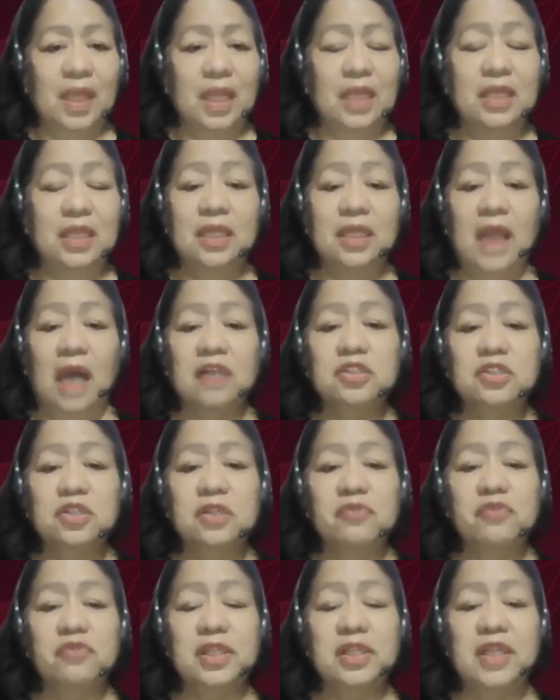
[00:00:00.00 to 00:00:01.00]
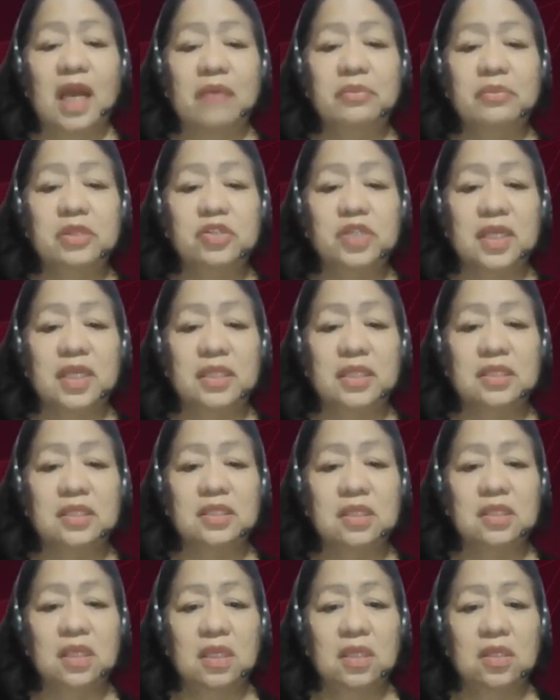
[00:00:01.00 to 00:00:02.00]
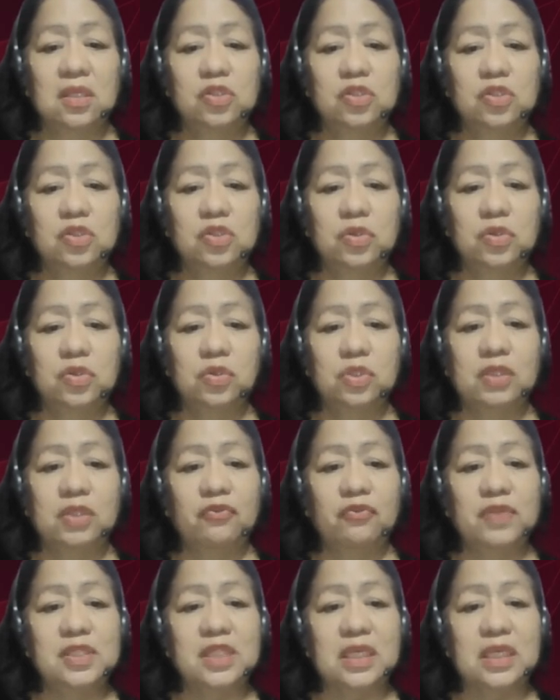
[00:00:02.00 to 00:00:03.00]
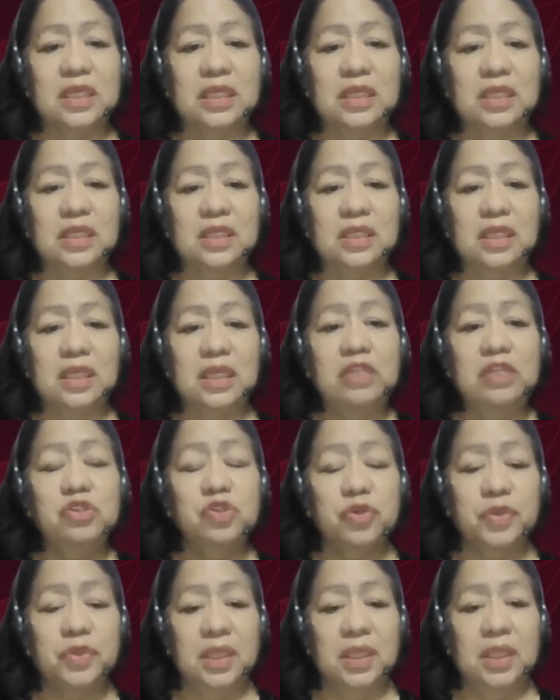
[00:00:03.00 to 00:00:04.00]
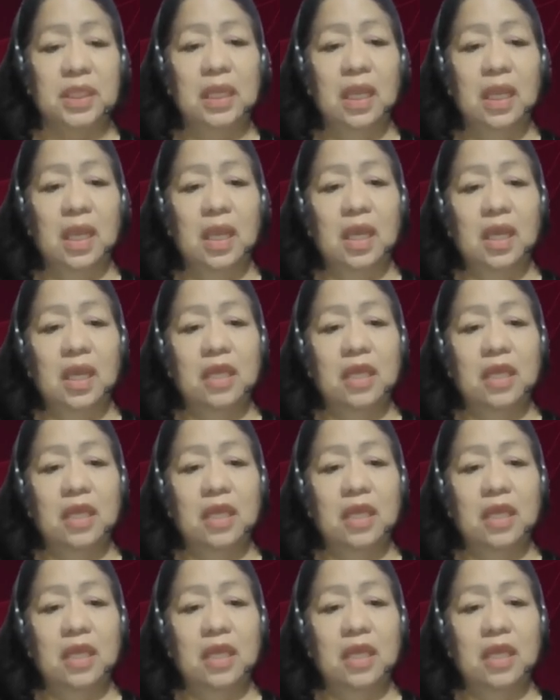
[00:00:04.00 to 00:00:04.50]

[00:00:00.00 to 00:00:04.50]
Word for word: In an action for damages due to the physical injury,